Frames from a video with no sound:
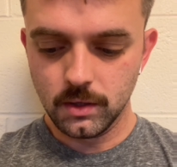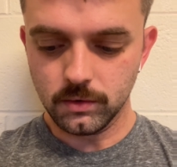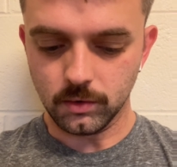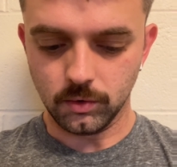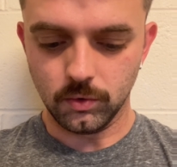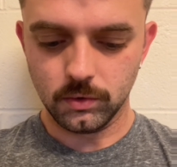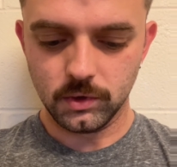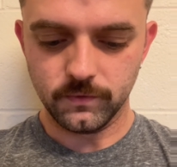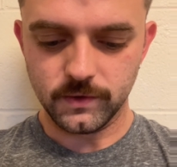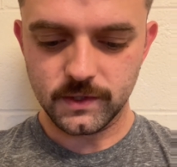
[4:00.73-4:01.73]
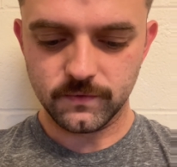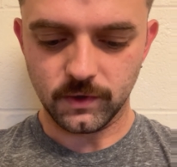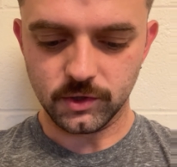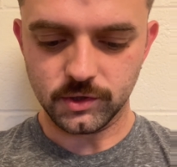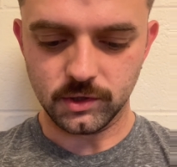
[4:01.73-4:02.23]
The goal of this
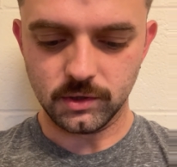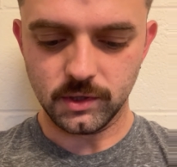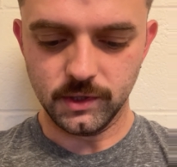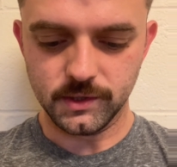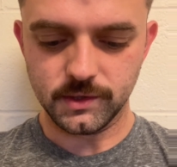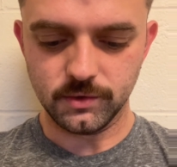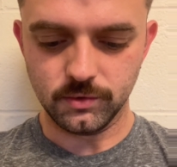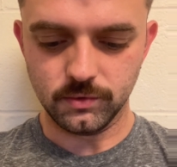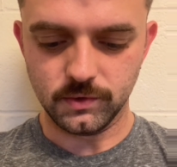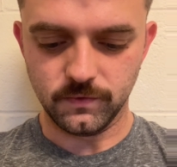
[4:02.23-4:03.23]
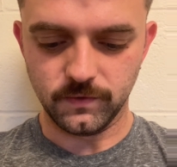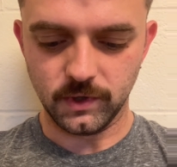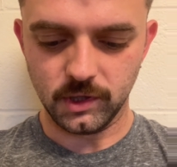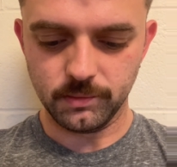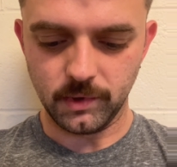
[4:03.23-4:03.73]
function is to
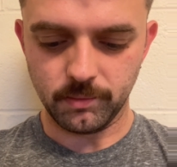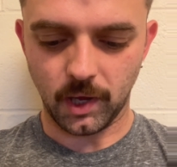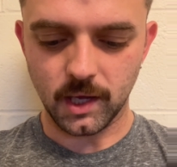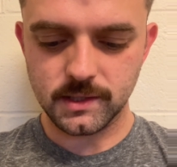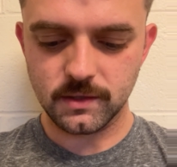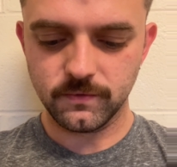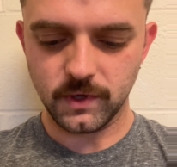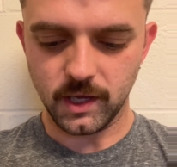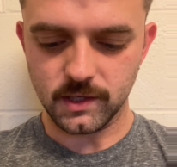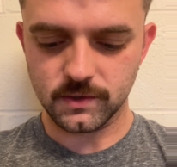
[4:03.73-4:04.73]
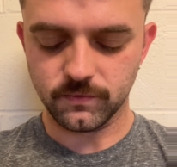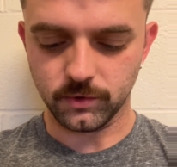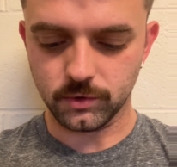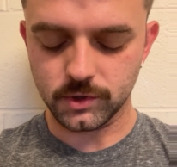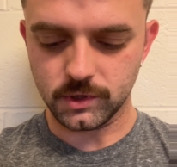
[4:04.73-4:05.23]
develop a positive case for
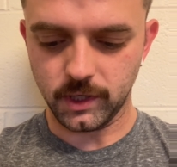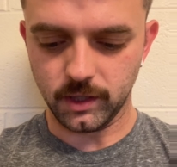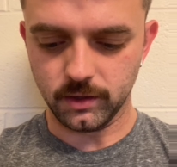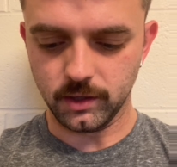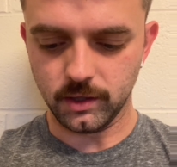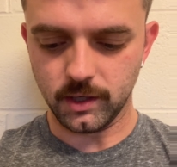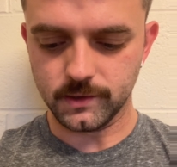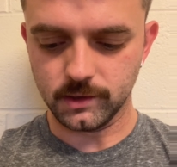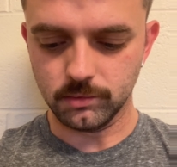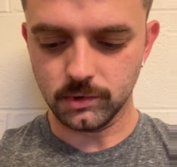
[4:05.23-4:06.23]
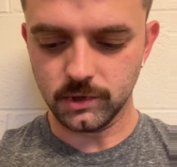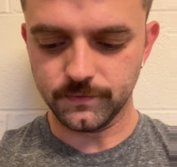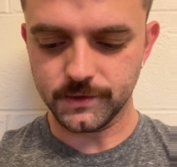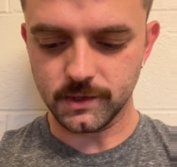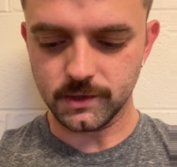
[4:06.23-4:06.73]
Christianity as a belief
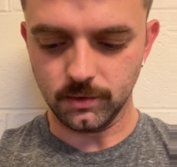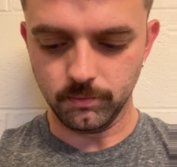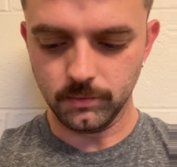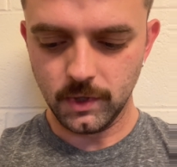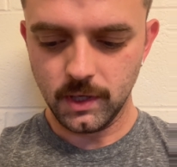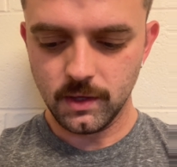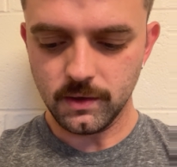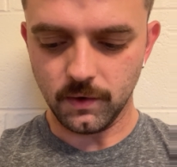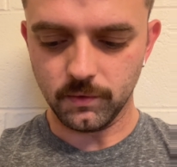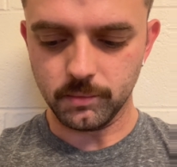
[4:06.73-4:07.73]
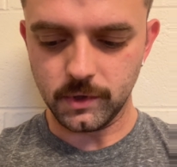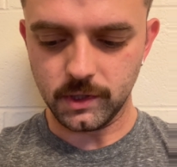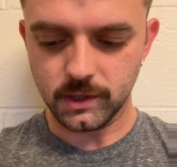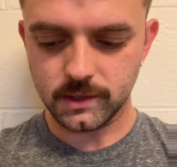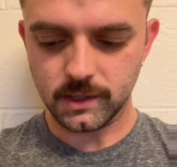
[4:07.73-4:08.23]
system that would be
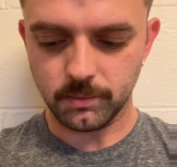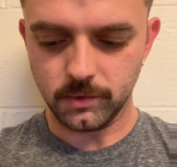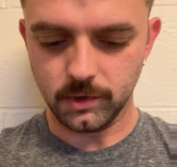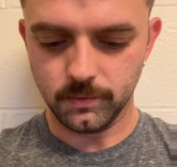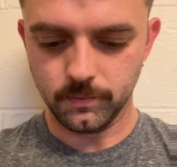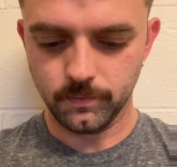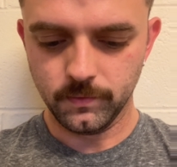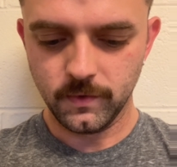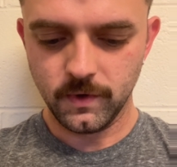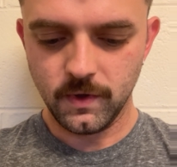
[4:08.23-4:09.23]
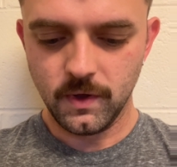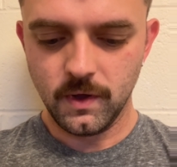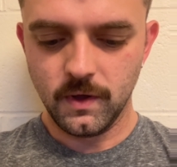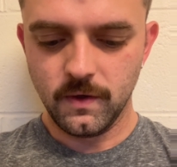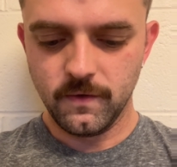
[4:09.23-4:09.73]
accepted.
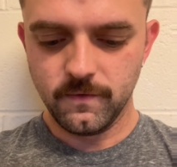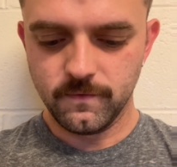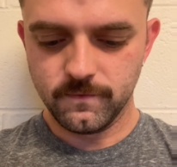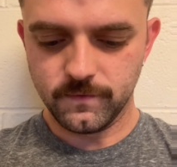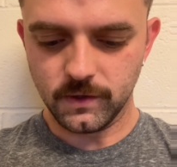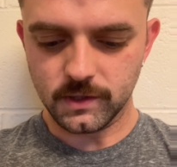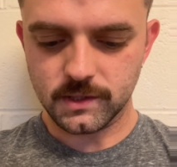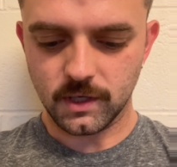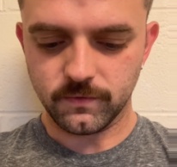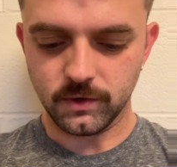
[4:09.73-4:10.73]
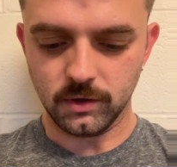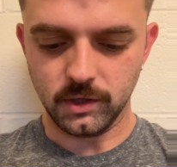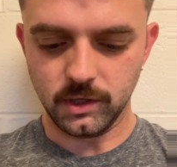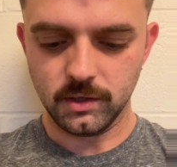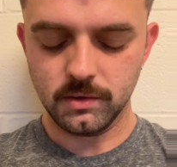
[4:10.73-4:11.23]

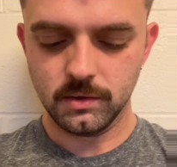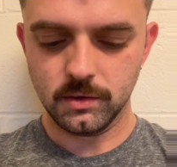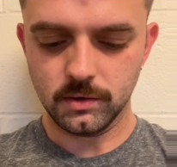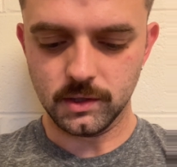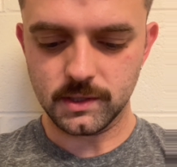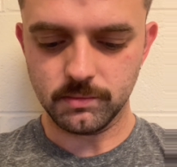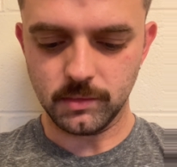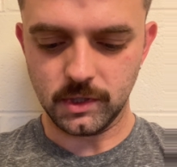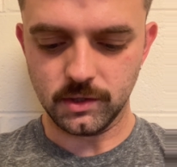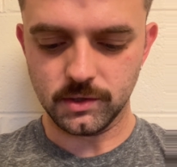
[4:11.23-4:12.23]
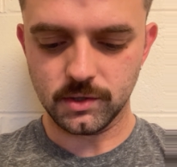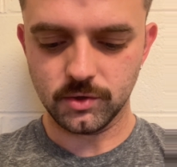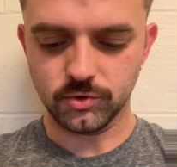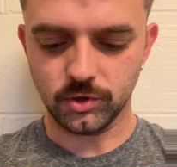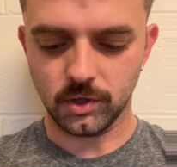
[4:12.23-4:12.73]
Philosophically, this means
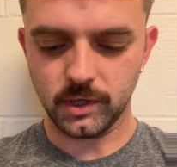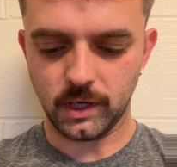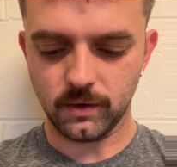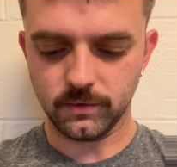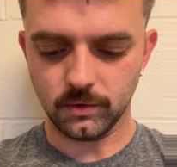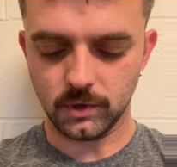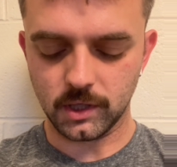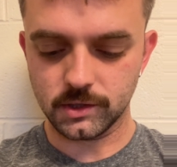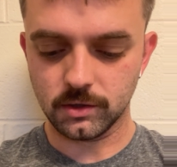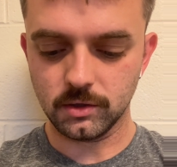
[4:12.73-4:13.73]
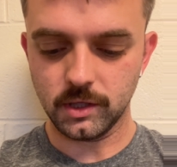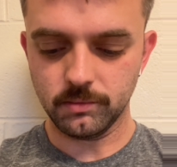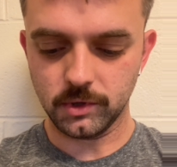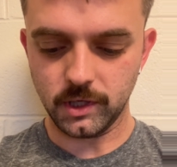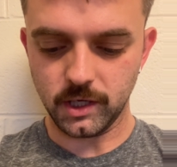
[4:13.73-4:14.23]
drawing out the logical
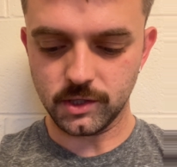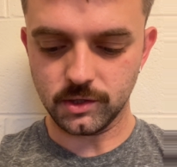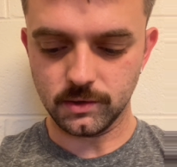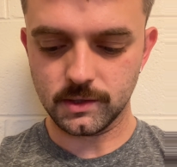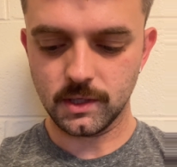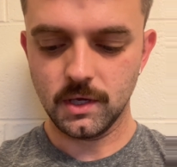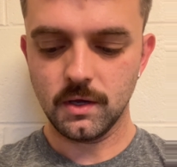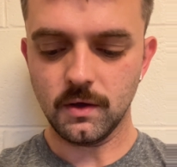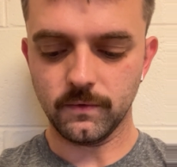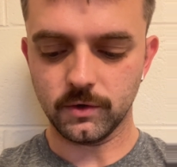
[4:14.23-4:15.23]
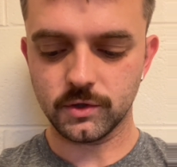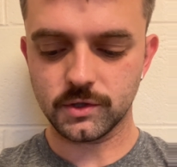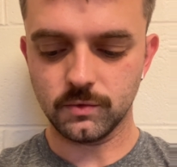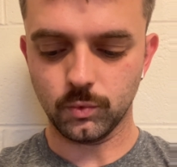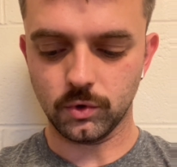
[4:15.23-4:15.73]
implications of the
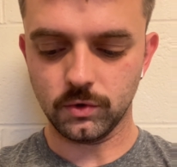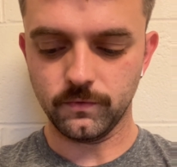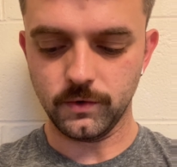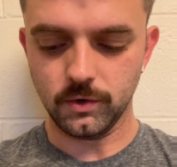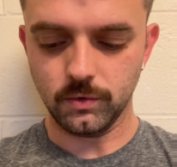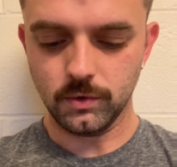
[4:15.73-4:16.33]
Christian worldview